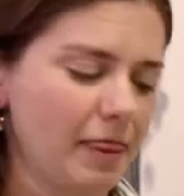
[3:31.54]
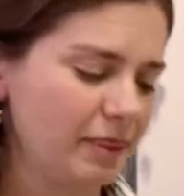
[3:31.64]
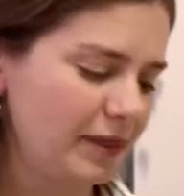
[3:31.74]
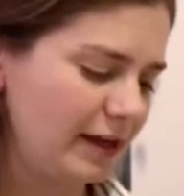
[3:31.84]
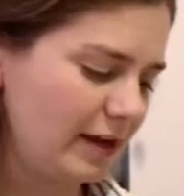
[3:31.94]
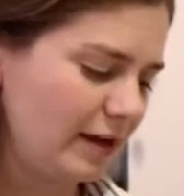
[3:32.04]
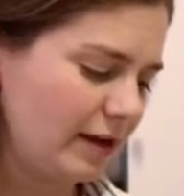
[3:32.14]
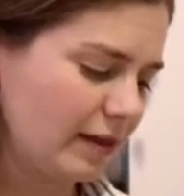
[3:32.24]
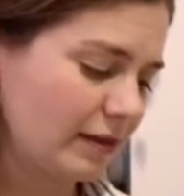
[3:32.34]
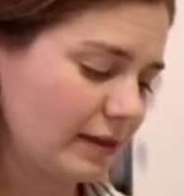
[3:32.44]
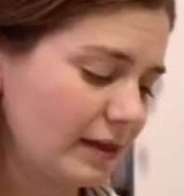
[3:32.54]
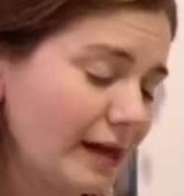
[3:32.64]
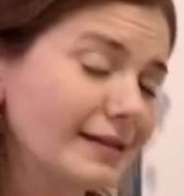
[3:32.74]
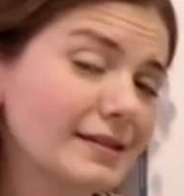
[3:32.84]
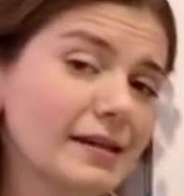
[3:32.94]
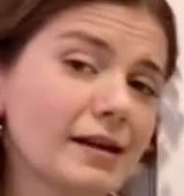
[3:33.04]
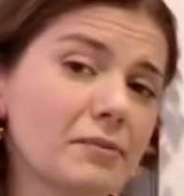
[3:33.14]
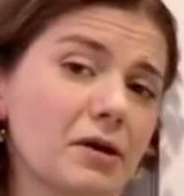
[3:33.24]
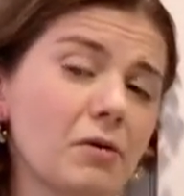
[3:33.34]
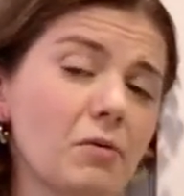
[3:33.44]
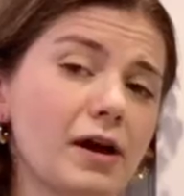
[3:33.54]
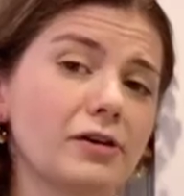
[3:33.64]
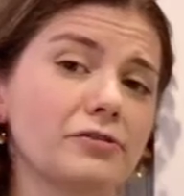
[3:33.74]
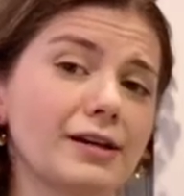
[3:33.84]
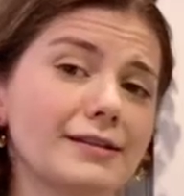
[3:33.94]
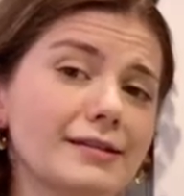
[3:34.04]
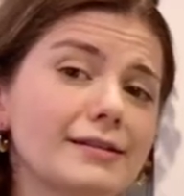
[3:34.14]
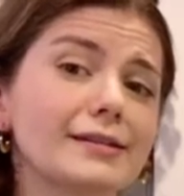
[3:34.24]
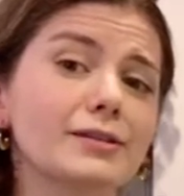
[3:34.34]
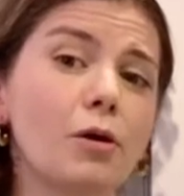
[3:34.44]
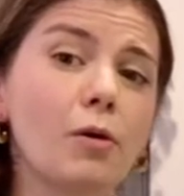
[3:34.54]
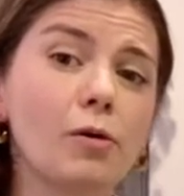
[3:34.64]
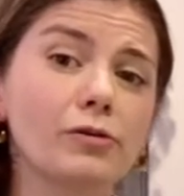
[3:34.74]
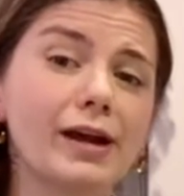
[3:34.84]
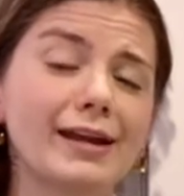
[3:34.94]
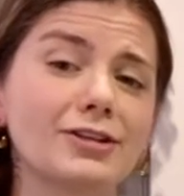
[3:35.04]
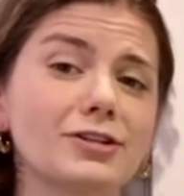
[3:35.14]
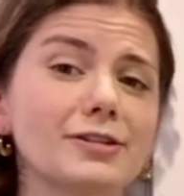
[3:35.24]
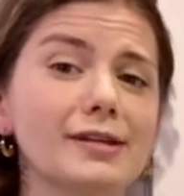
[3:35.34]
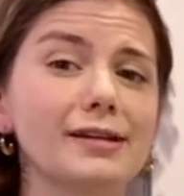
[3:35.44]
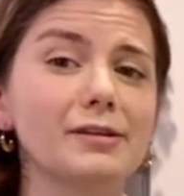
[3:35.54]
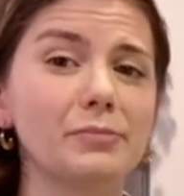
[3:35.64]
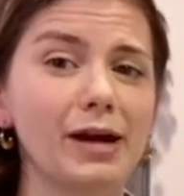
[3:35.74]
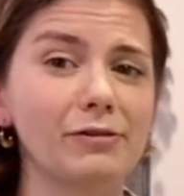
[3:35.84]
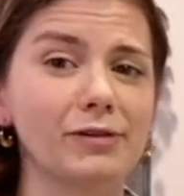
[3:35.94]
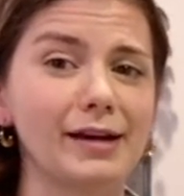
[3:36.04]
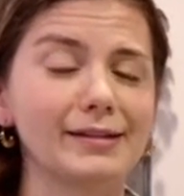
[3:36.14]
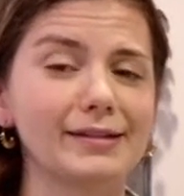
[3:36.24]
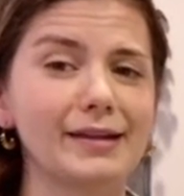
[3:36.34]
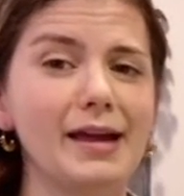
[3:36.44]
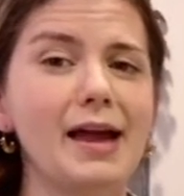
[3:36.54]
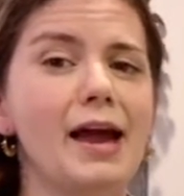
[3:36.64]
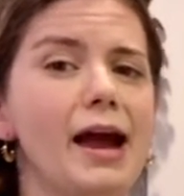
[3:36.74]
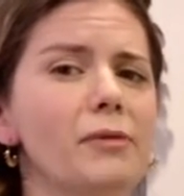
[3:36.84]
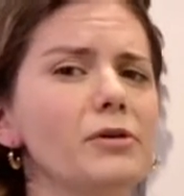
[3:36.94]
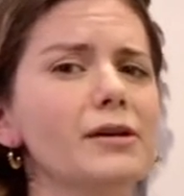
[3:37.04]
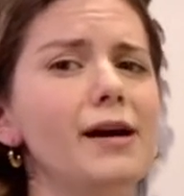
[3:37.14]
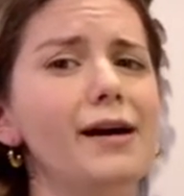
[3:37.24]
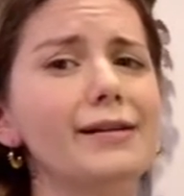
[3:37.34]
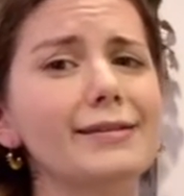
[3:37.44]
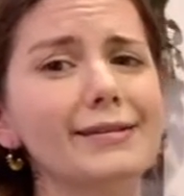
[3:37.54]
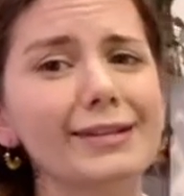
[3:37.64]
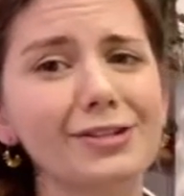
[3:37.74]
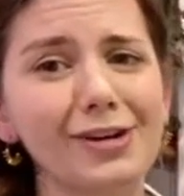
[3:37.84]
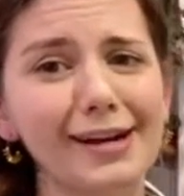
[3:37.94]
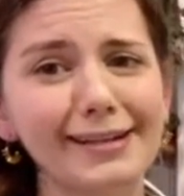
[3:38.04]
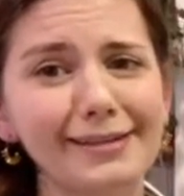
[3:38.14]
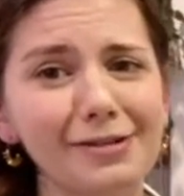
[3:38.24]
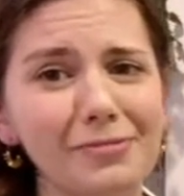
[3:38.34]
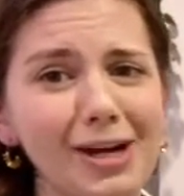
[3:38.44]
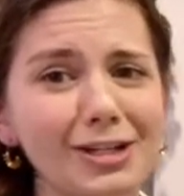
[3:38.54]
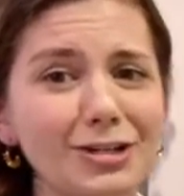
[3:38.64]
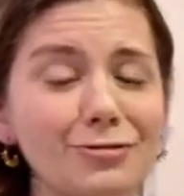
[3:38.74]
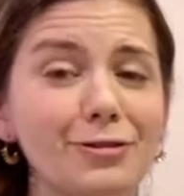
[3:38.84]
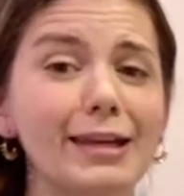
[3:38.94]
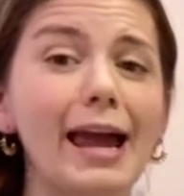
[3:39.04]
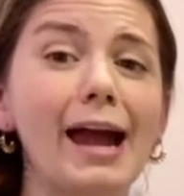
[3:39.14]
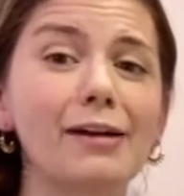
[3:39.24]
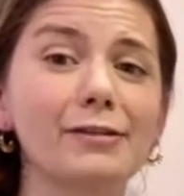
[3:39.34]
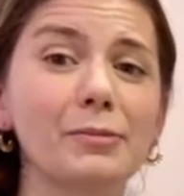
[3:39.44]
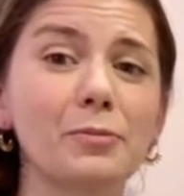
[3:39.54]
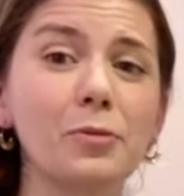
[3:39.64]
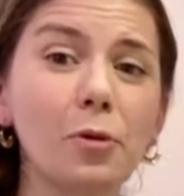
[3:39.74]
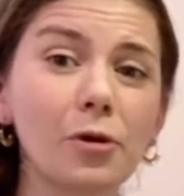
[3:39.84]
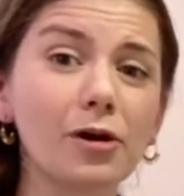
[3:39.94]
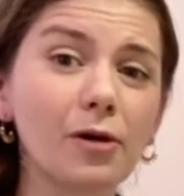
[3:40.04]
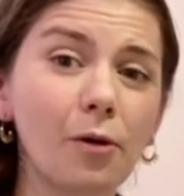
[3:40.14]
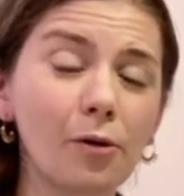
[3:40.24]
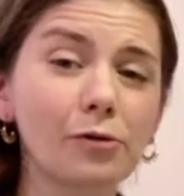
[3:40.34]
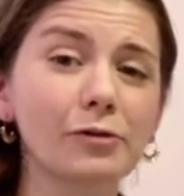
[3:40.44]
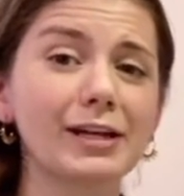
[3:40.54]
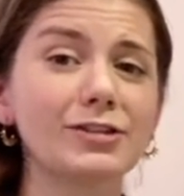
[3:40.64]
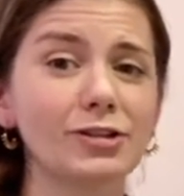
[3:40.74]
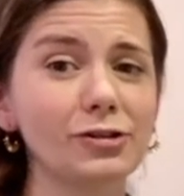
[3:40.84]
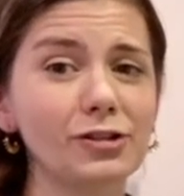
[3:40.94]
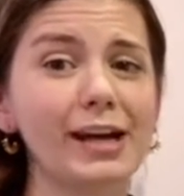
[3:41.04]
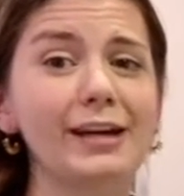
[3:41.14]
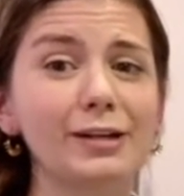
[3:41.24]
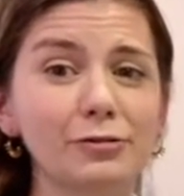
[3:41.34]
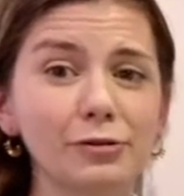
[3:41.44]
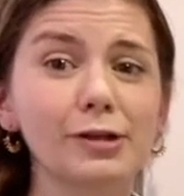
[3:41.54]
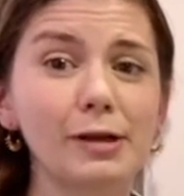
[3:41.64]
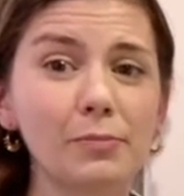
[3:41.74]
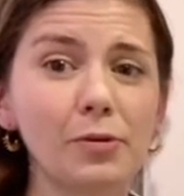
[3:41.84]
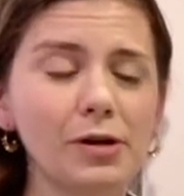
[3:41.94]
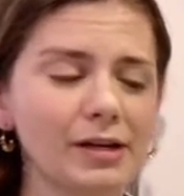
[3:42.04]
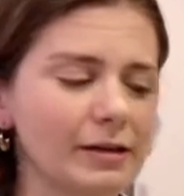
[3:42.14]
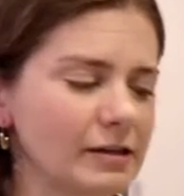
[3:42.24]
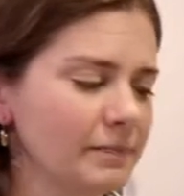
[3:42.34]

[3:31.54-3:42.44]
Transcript: The nice thing about wild rice is it's a whole grain, just like the brown rice. And we're constantly trying to remind you that having more whole grains in your diet is really important.